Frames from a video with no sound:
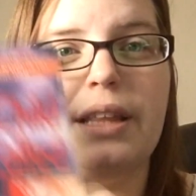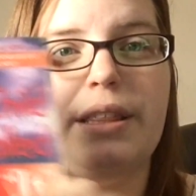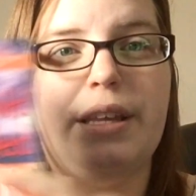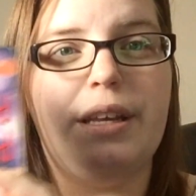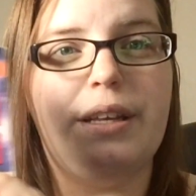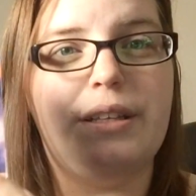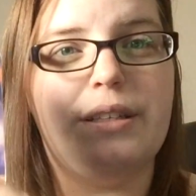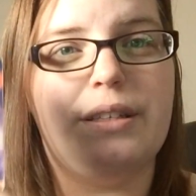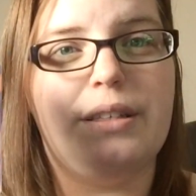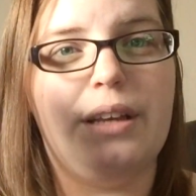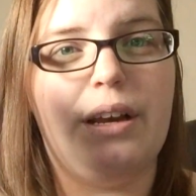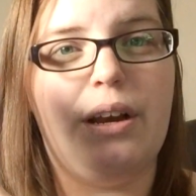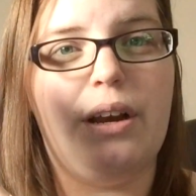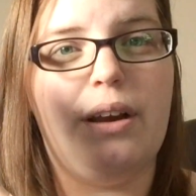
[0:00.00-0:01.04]
These
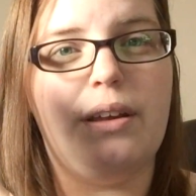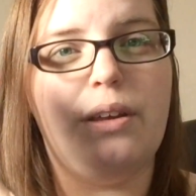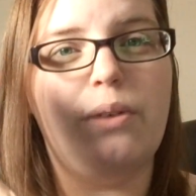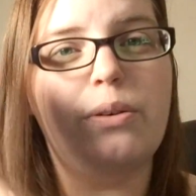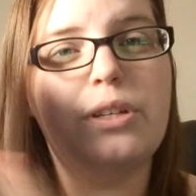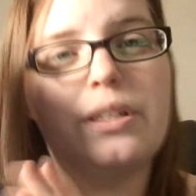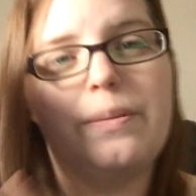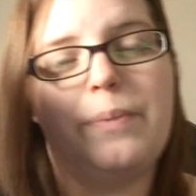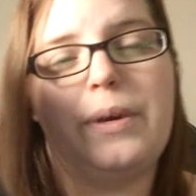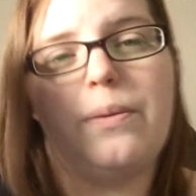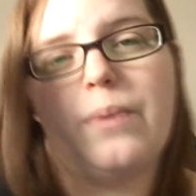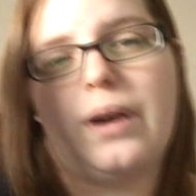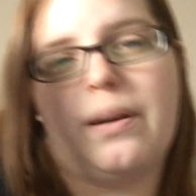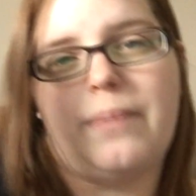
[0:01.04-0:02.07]
used to be
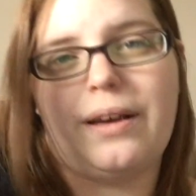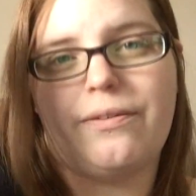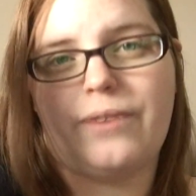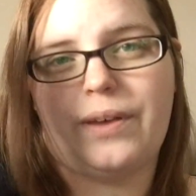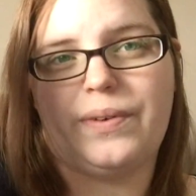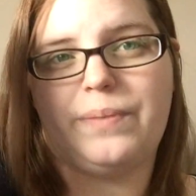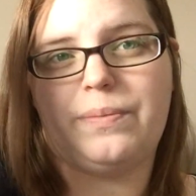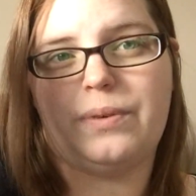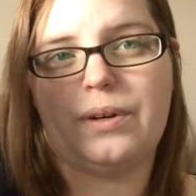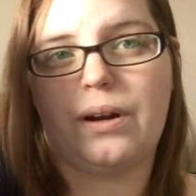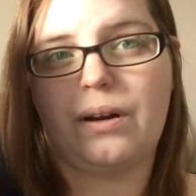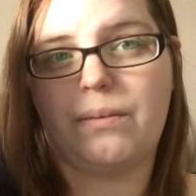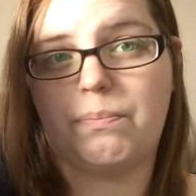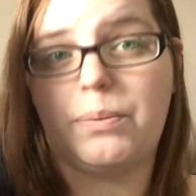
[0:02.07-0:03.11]
one of my favorite
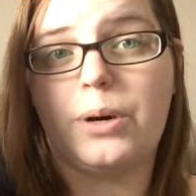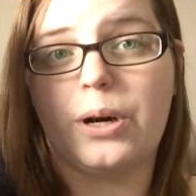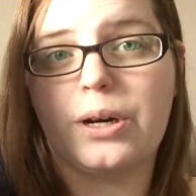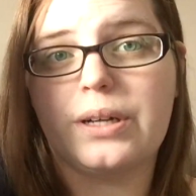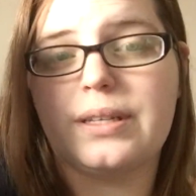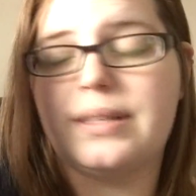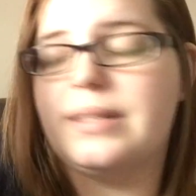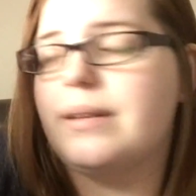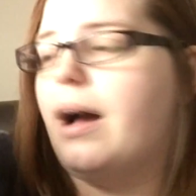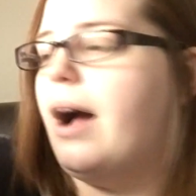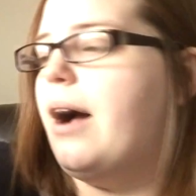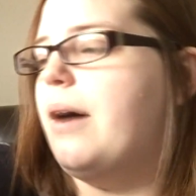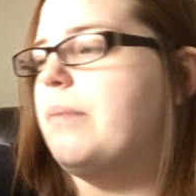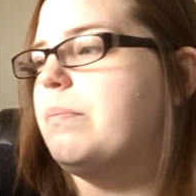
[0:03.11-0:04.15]
books,
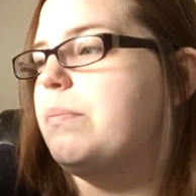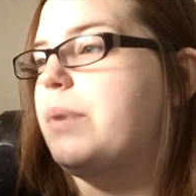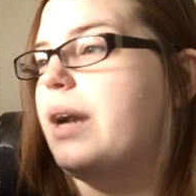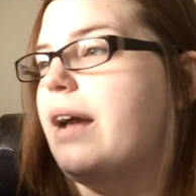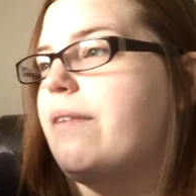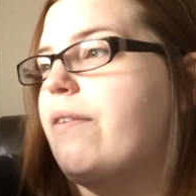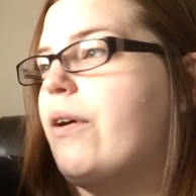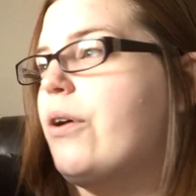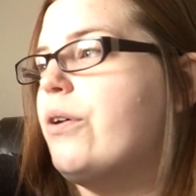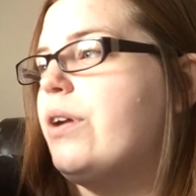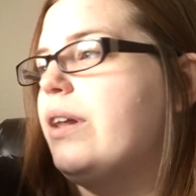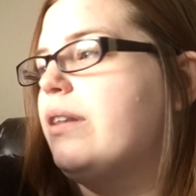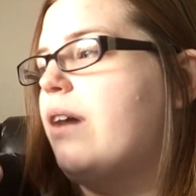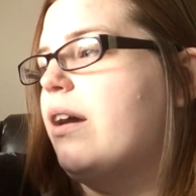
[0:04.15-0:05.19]
but I've heard
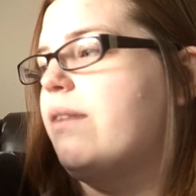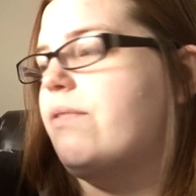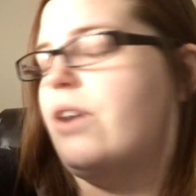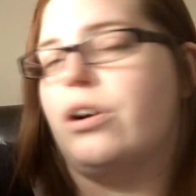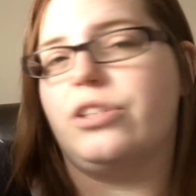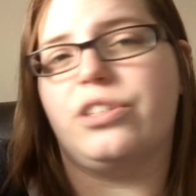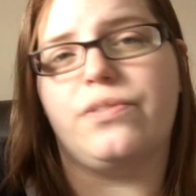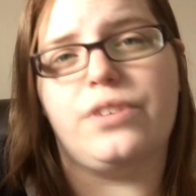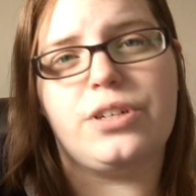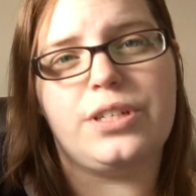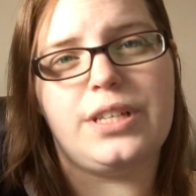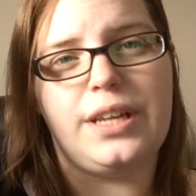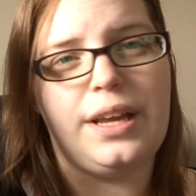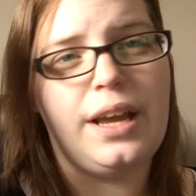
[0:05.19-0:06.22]
a lot of
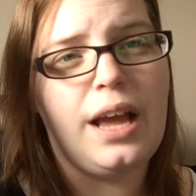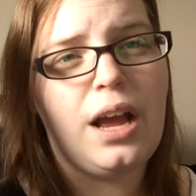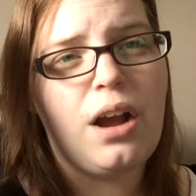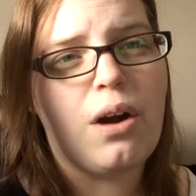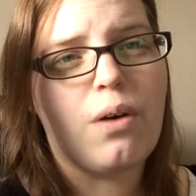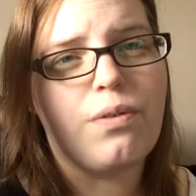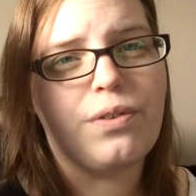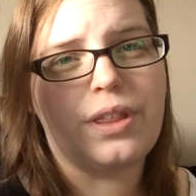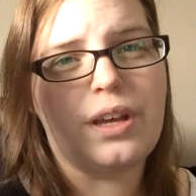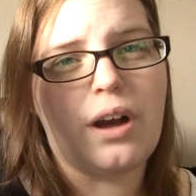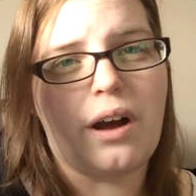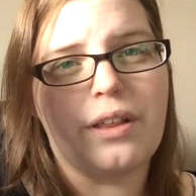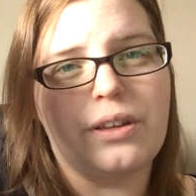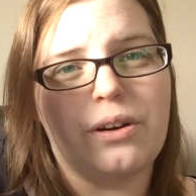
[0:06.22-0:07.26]
controversy over the
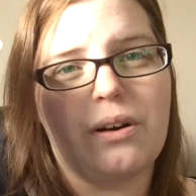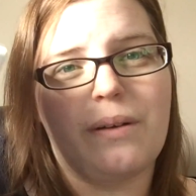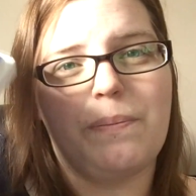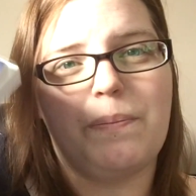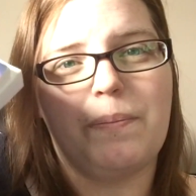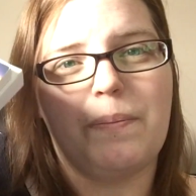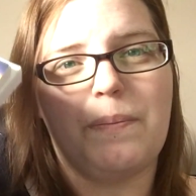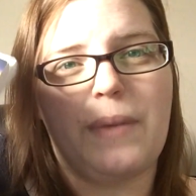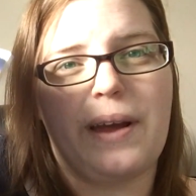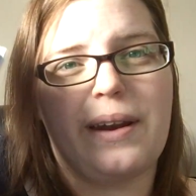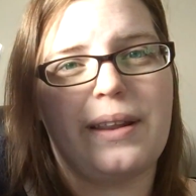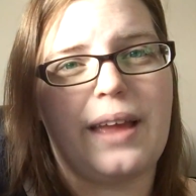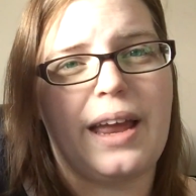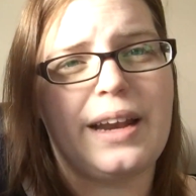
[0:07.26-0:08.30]
author
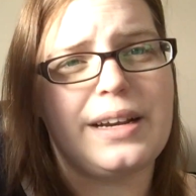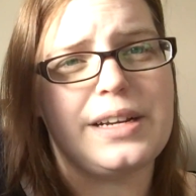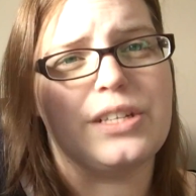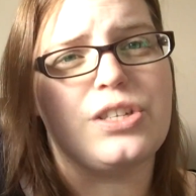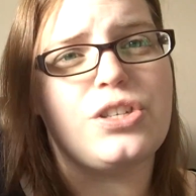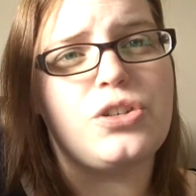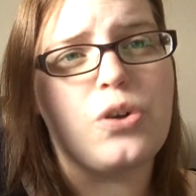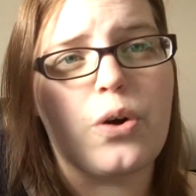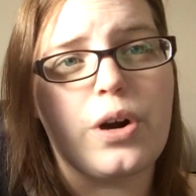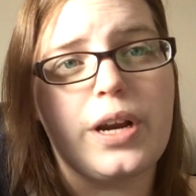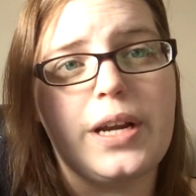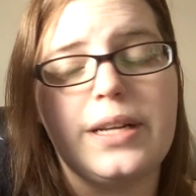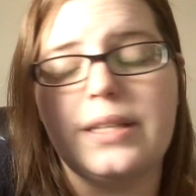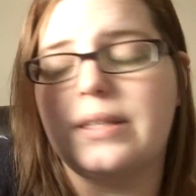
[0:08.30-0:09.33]
and his
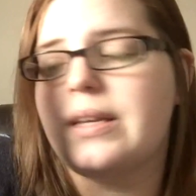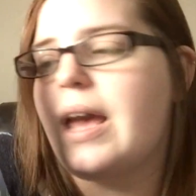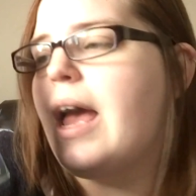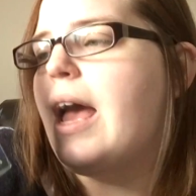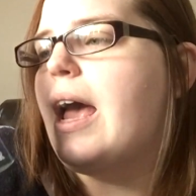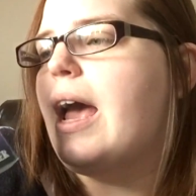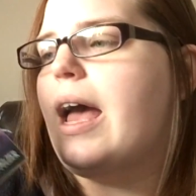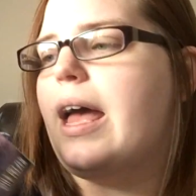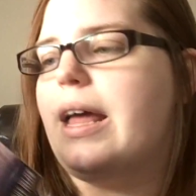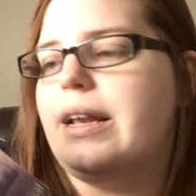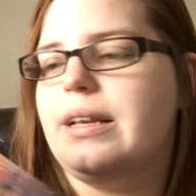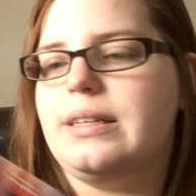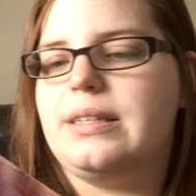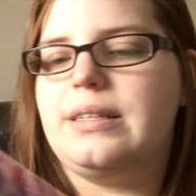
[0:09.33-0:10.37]
stories,
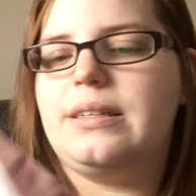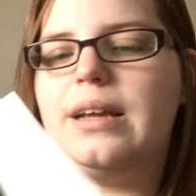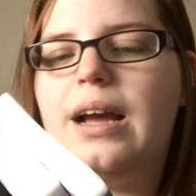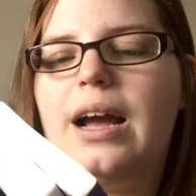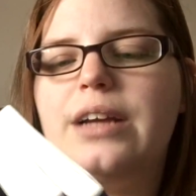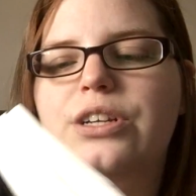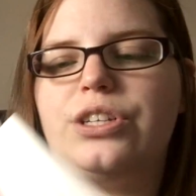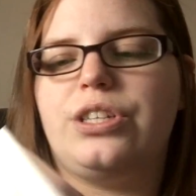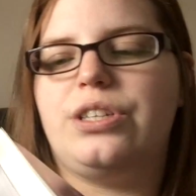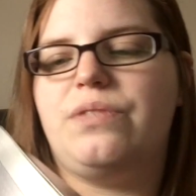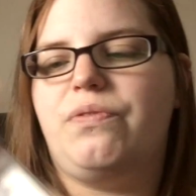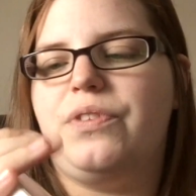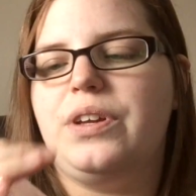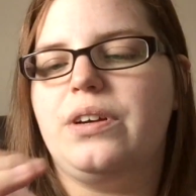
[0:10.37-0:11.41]
and I
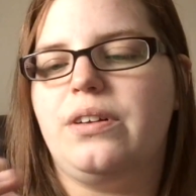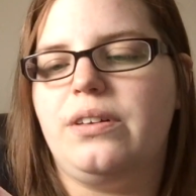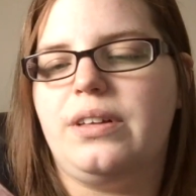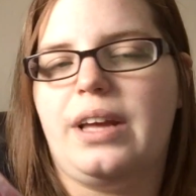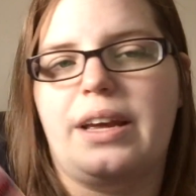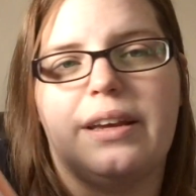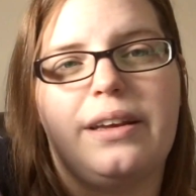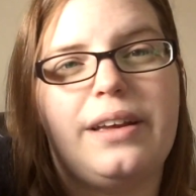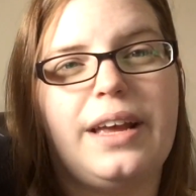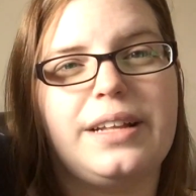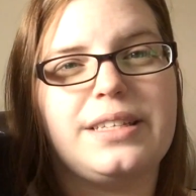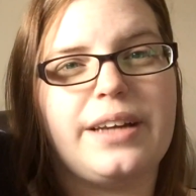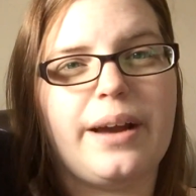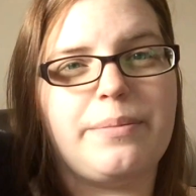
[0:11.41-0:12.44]
just feel like
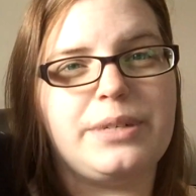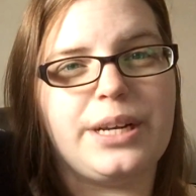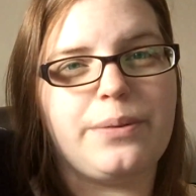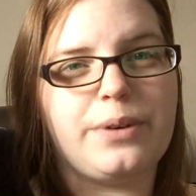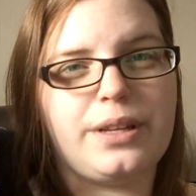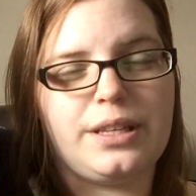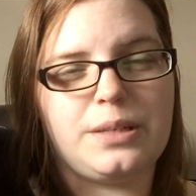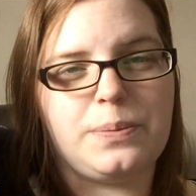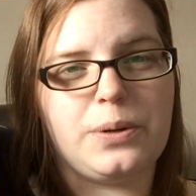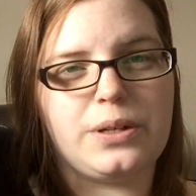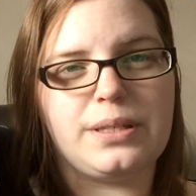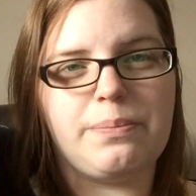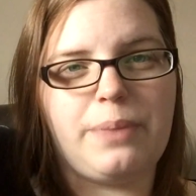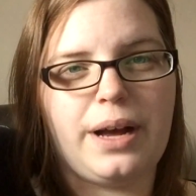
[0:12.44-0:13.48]
it's time to get rid of these
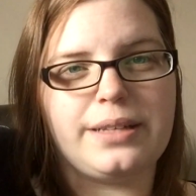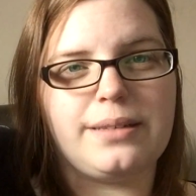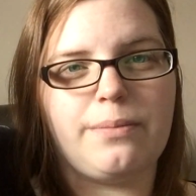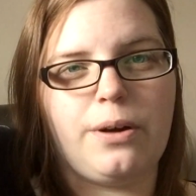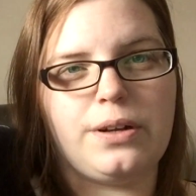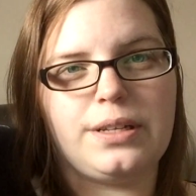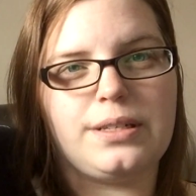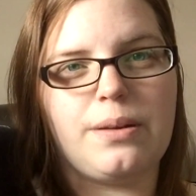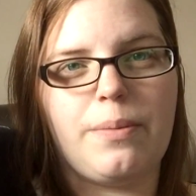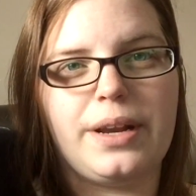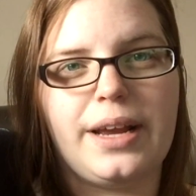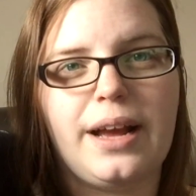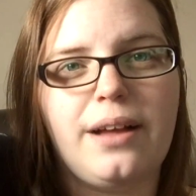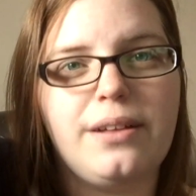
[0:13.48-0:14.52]
books and pass them on to
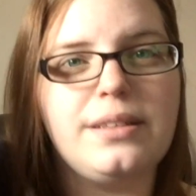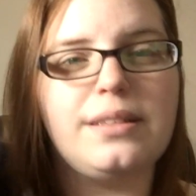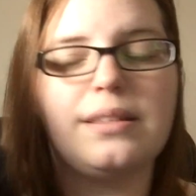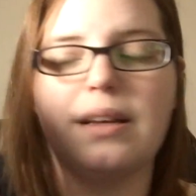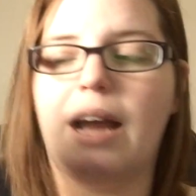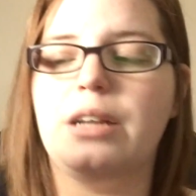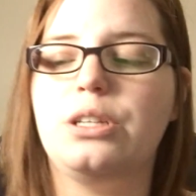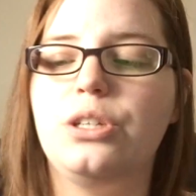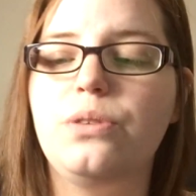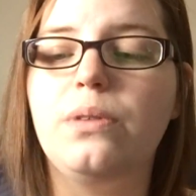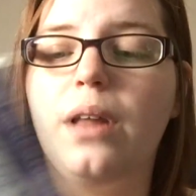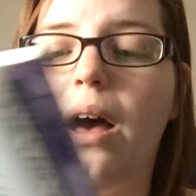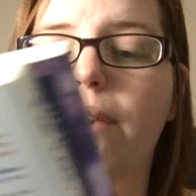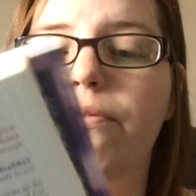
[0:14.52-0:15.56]
somebody else. I do
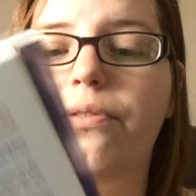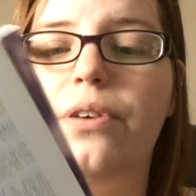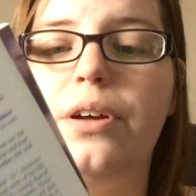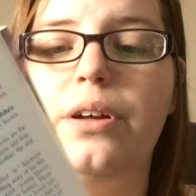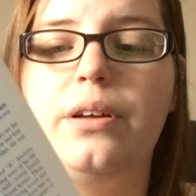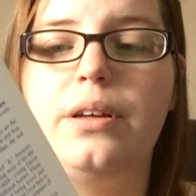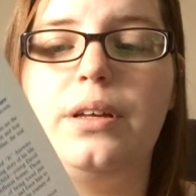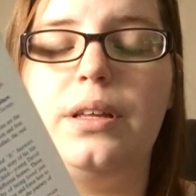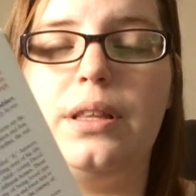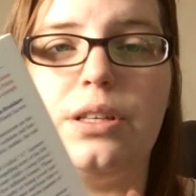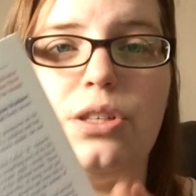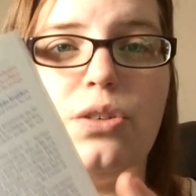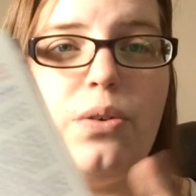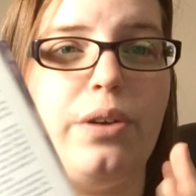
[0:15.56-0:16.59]
love the
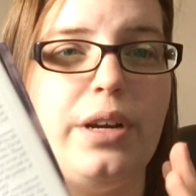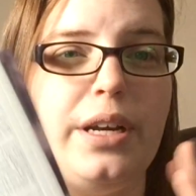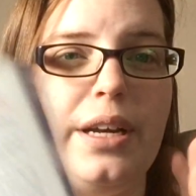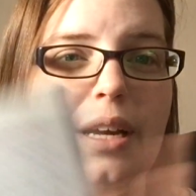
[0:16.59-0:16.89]
story.